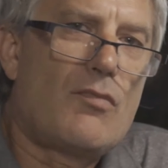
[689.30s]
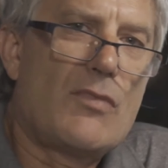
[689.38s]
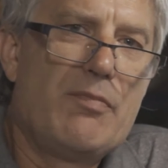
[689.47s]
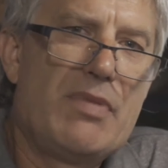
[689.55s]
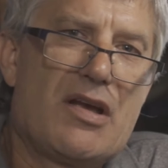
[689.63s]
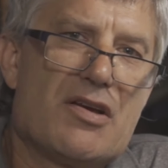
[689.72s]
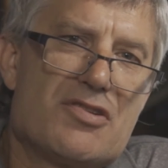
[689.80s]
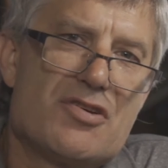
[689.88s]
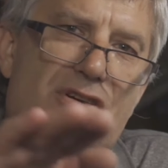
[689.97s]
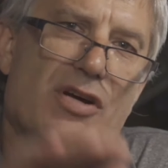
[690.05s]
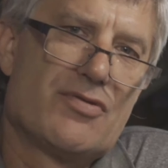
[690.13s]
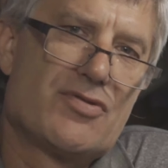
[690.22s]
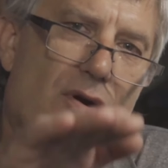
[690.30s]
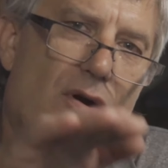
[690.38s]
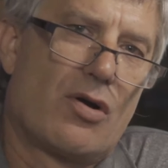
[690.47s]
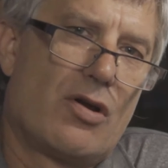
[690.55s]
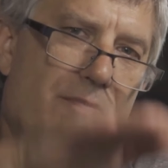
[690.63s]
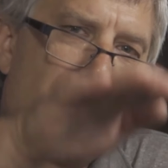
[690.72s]
Because the shelves are
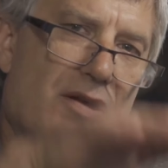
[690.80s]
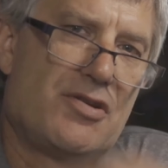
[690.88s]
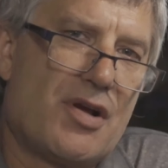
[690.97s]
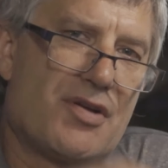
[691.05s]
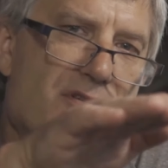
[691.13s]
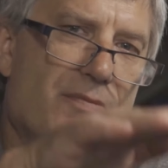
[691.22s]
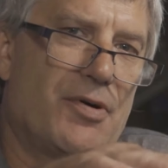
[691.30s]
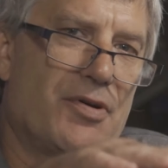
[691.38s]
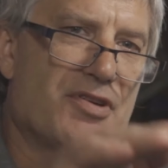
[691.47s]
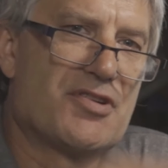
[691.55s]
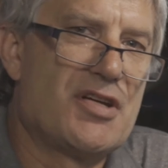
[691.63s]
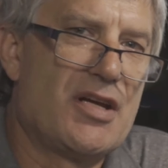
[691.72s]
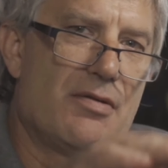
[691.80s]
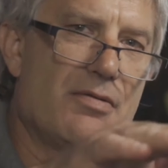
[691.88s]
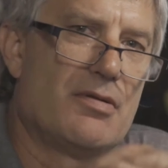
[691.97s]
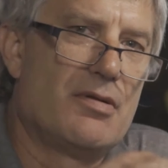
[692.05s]
all going to be adjustable, you see?